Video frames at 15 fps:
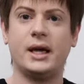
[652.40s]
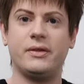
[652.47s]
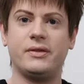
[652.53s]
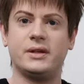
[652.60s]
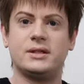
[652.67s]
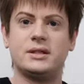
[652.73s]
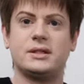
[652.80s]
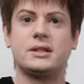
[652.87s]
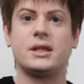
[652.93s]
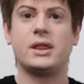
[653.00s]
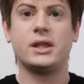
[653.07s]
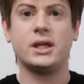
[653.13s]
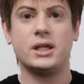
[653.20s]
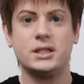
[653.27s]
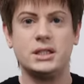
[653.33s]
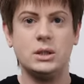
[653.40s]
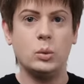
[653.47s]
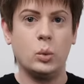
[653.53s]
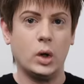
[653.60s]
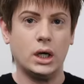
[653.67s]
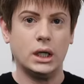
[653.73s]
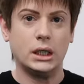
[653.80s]
and this is the
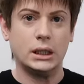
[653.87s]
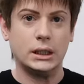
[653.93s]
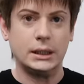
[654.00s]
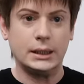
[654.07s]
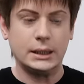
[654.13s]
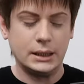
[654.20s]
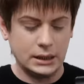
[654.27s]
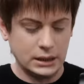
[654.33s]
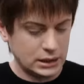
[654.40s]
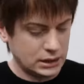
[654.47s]
31.